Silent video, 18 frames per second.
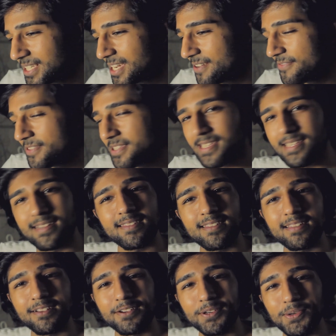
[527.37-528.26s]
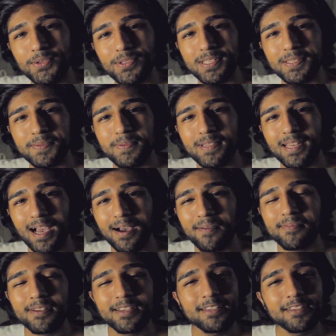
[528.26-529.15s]
If there's anything cool that's been
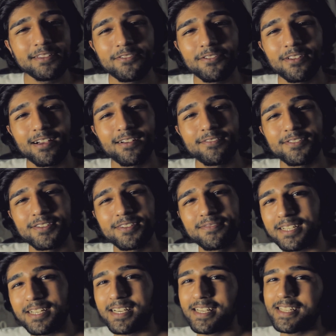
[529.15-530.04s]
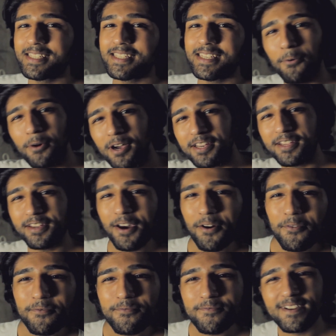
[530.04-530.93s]
happening in your life, because I want to
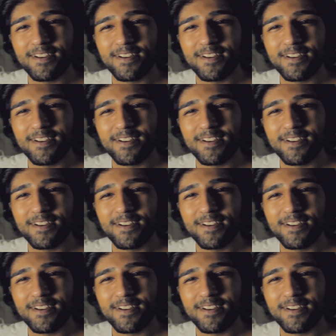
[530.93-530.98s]
know.